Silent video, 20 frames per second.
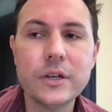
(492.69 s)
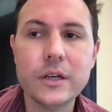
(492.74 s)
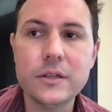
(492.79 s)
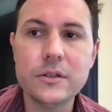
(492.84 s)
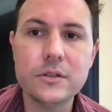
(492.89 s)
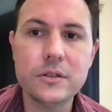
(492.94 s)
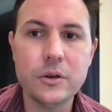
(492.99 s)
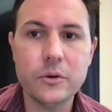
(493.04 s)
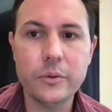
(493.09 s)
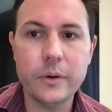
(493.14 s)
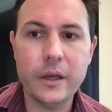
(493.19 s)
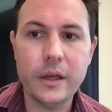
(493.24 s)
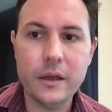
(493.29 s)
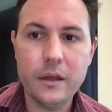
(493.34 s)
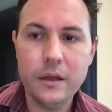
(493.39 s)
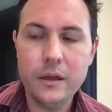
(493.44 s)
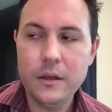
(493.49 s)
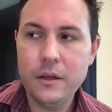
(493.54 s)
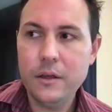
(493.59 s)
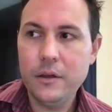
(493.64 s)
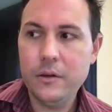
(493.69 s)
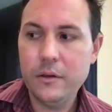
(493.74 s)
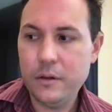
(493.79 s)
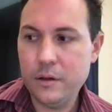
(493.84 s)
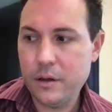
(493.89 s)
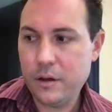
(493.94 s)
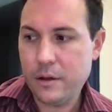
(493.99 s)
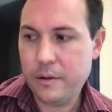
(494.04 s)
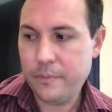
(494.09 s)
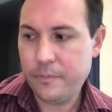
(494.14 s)
And so we
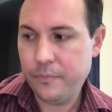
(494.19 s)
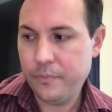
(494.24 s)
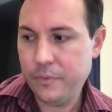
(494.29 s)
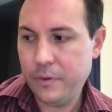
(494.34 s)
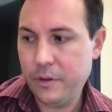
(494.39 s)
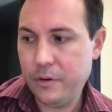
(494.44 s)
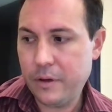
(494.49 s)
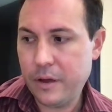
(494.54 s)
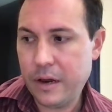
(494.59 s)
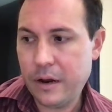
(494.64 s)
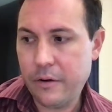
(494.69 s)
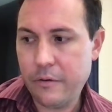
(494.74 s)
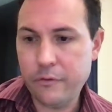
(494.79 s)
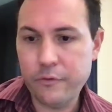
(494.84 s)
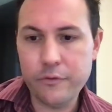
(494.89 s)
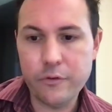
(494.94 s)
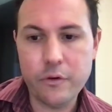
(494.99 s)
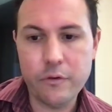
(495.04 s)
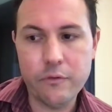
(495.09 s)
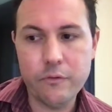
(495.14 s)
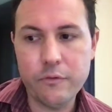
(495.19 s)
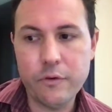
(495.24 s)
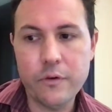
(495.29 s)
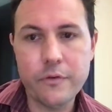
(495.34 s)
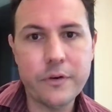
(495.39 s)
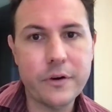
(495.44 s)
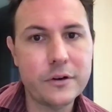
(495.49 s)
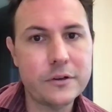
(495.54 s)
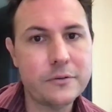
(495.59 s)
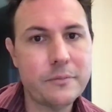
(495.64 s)
kind of
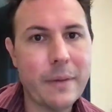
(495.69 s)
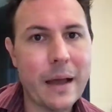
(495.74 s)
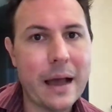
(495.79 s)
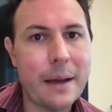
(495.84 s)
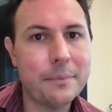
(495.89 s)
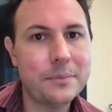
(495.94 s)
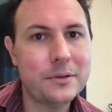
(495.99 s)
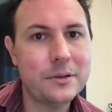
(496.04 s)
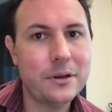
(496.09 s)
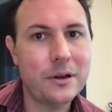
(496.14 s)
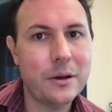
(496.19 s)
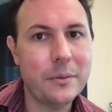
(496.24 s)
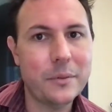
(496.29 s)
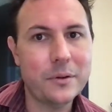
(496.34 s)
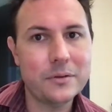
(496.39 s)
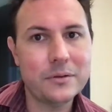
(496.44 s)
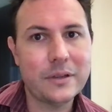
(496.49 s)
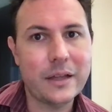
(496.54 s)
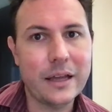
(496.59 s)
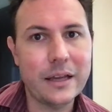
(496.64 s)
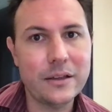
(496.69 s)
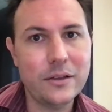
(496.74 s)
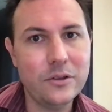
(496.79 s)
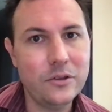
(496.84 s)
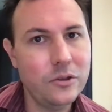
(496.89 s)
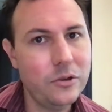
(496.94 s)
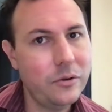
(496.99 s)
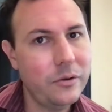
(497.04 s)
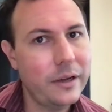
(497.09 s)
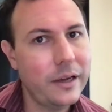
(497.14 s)
reverse mapped, almost like
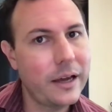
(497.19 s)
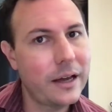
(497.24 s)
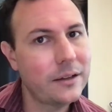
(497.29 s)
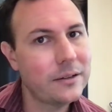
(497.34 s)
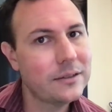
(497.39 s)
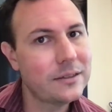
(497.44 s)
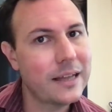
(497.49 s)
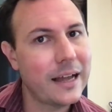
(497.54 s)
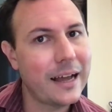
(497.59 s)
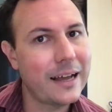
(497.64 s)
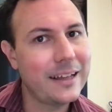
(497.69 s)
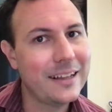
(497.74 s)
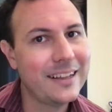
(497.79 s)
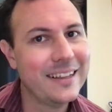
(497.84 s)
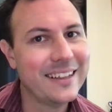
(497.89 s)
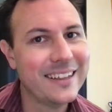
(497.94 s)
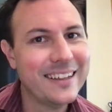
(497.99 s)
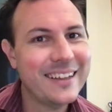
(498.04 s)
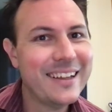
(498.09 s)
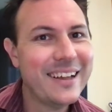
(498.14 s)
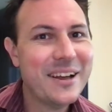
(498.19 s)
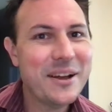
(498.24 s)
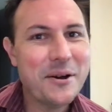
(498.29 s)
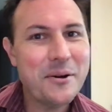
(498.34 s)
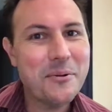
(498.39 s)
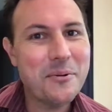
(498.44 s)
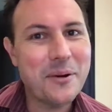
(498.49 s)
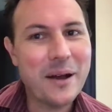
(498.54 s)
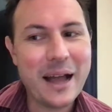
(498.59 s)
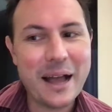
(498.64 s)
UDL style.
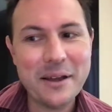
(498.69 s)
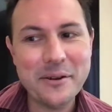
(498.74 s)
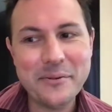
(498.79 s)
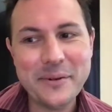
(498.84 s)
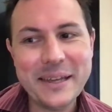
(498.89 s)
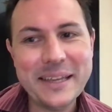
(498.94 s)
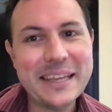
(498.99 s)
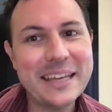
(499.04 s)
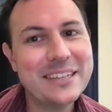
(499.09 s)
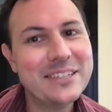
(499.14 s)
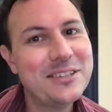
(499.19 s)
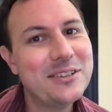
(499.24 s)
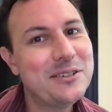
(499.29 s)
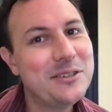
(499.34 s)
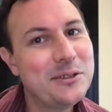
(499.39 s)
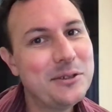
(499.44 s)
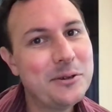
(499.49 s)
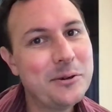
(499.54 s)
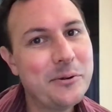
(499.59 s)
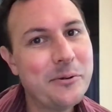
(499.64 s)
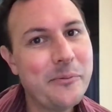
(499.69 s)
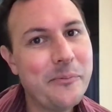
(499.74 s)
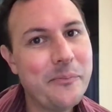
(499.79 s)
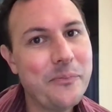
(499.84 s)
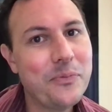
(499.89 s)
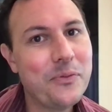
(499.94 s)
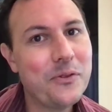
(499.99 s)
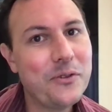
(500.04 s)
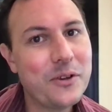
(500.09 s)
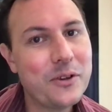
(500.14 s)
How do we get you to
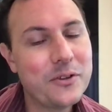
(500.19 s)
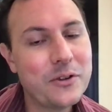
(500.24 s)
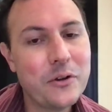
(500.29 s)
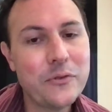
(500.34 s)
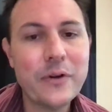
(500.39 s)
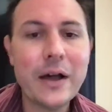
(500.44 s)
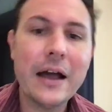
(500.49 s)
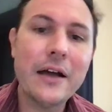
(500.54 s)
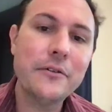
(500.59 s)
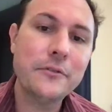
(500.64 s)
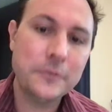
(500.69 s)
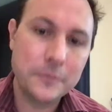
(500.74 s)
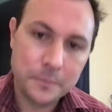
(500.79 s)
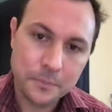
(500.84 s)
605?